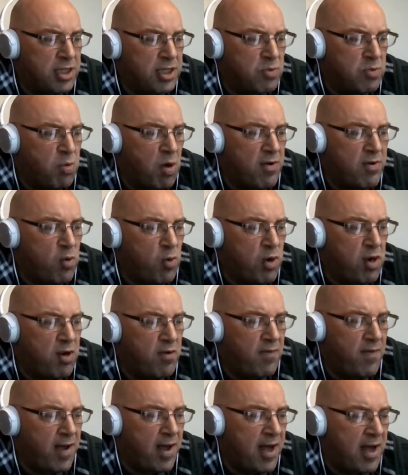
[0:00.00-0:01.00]
his wife
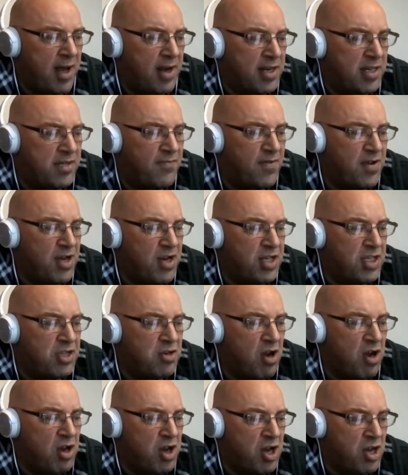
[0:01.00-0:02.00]
Guinevere and his first
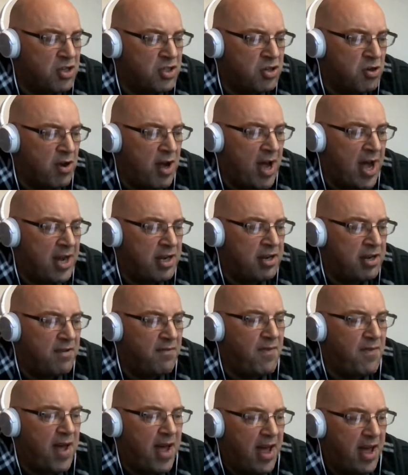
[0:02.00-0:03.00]
knight Lancelot had an
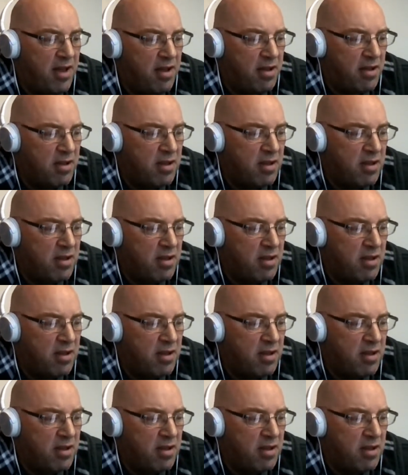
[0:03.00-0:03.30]
affair.